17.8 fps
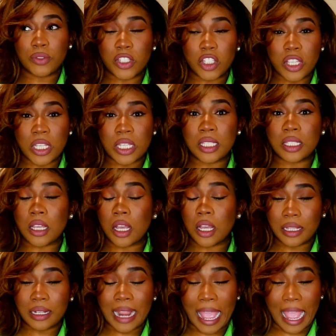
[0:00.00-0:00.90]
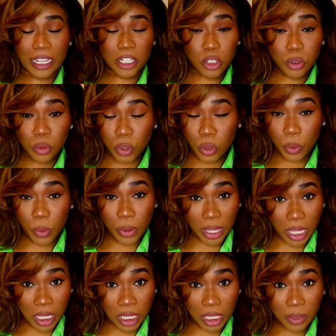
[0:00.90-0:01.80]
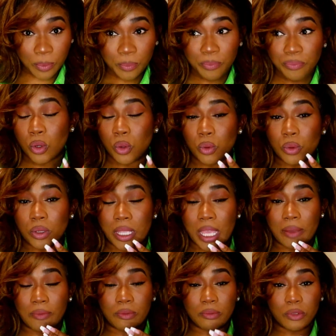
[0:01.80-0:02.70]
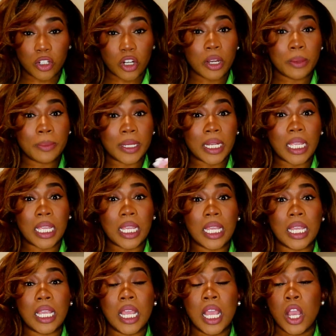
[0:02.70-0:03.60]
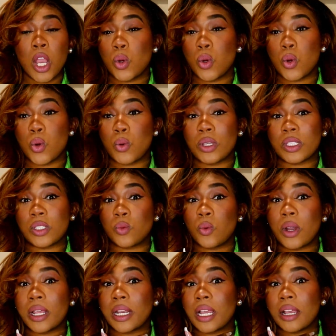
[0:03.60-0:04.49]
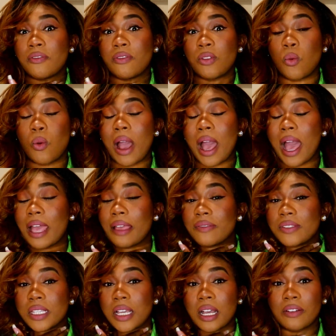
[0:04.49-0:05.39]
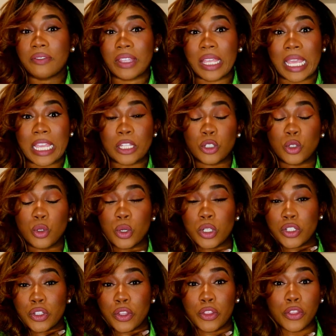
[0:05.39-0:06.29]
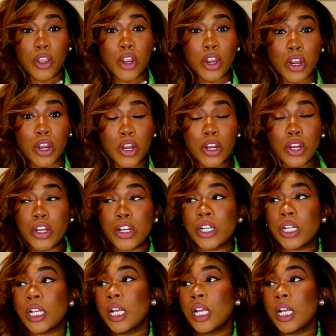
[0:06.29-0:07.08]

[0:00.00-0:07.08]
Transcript: She's an actual queen who came from Germany, who was one of the wives of King George III.